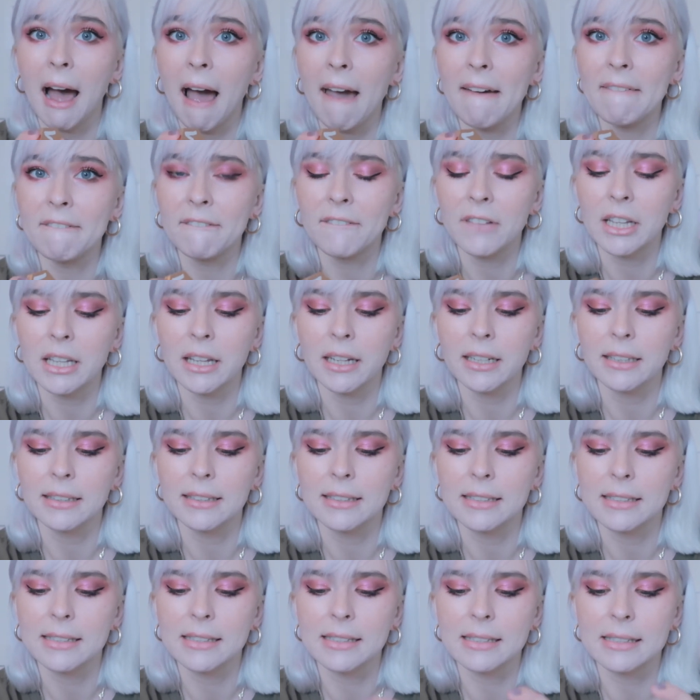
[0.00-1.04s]
I feel like
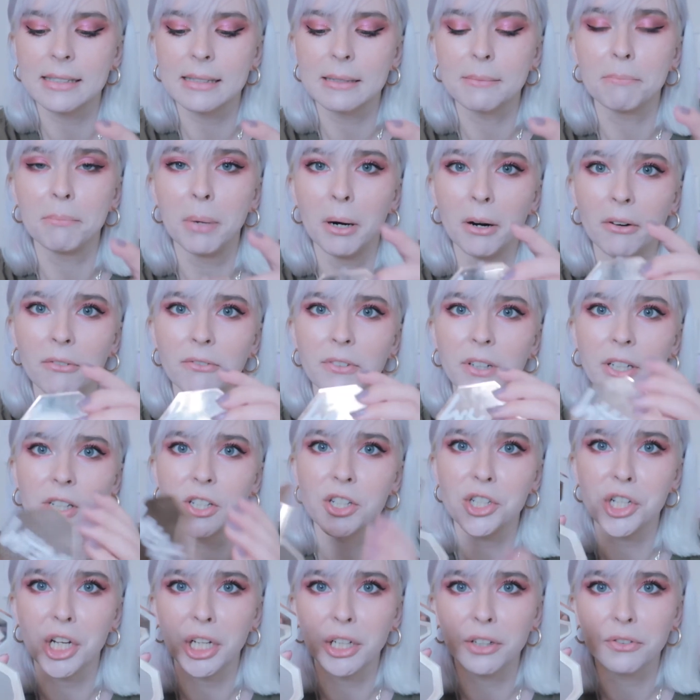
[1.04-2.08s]
this is the perfect
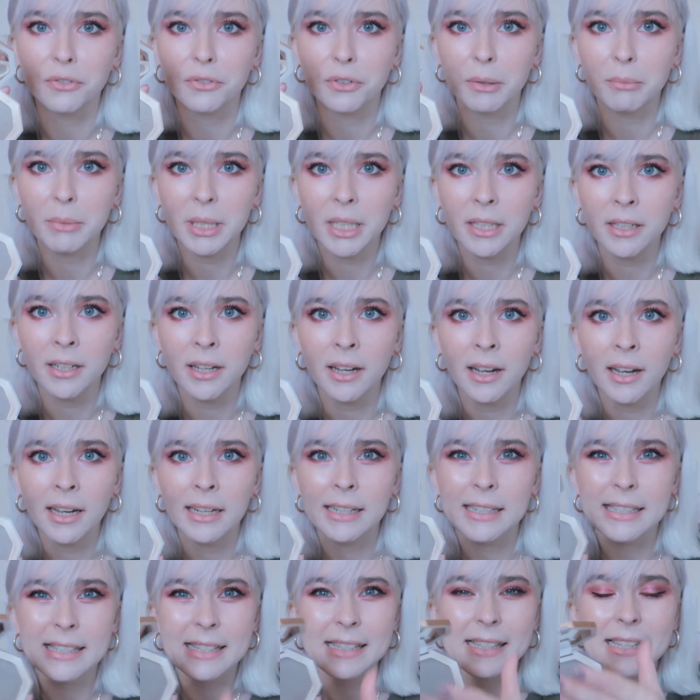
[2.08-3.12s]
shade for me.
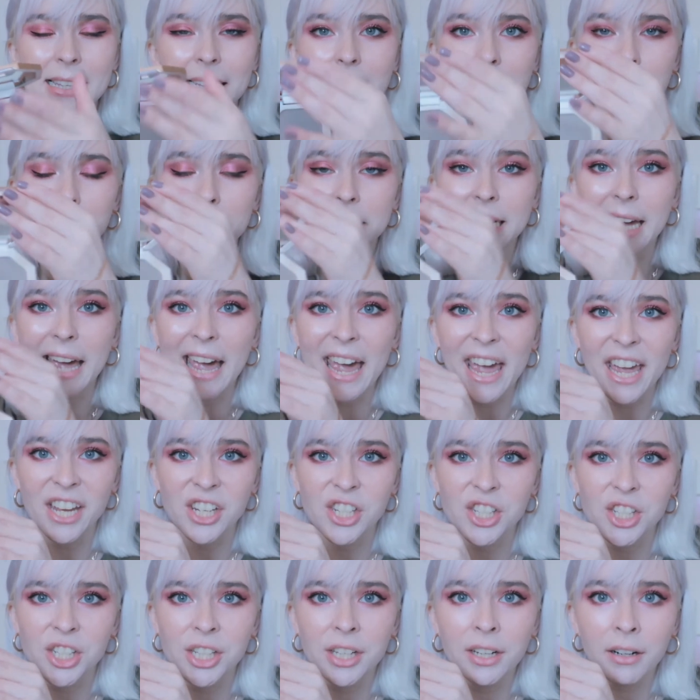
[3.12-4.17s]
This is a little bit
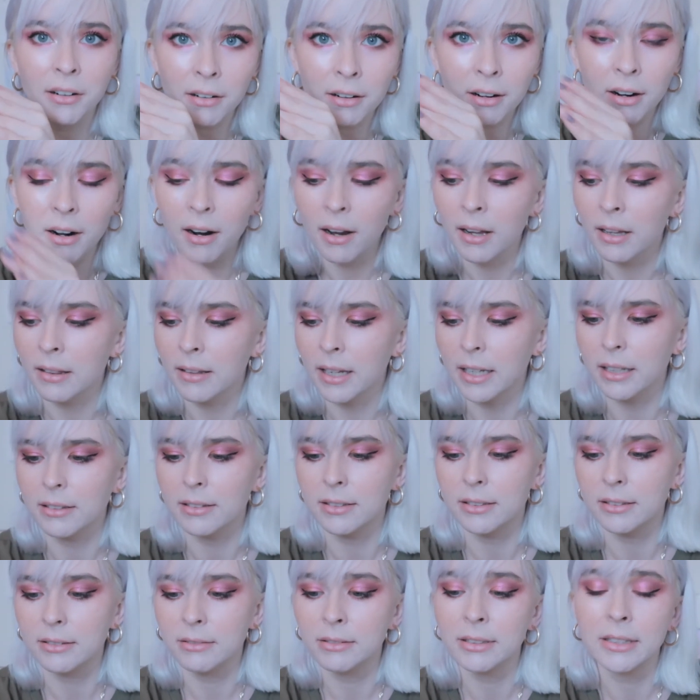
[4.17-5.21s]
ashier. Like
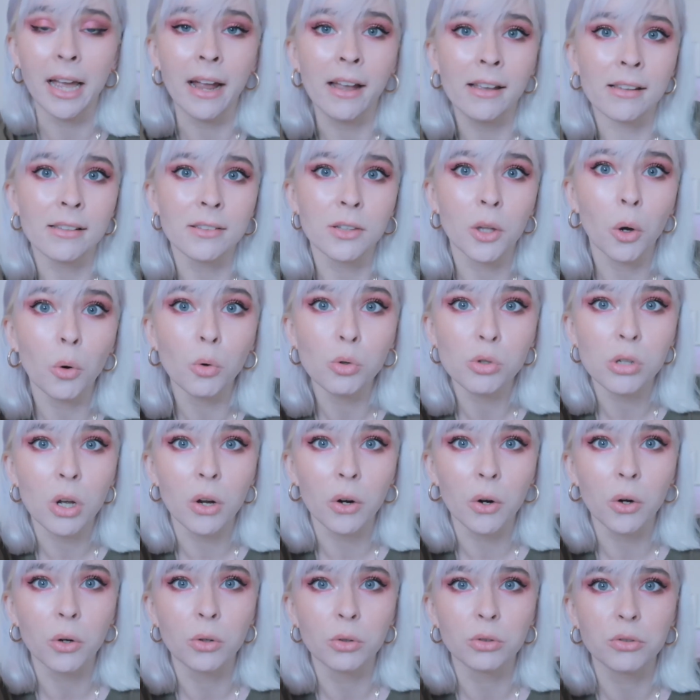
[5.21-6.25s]
those
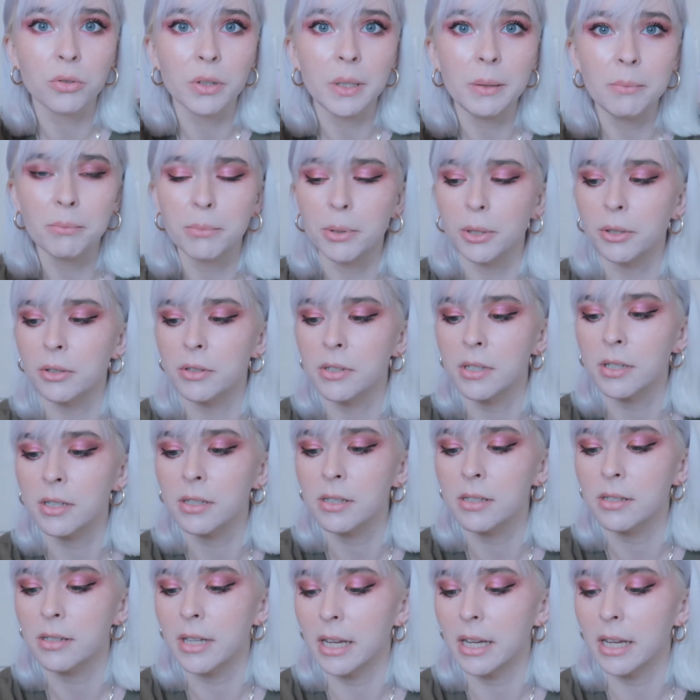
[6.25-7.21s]
are called cream bronzers.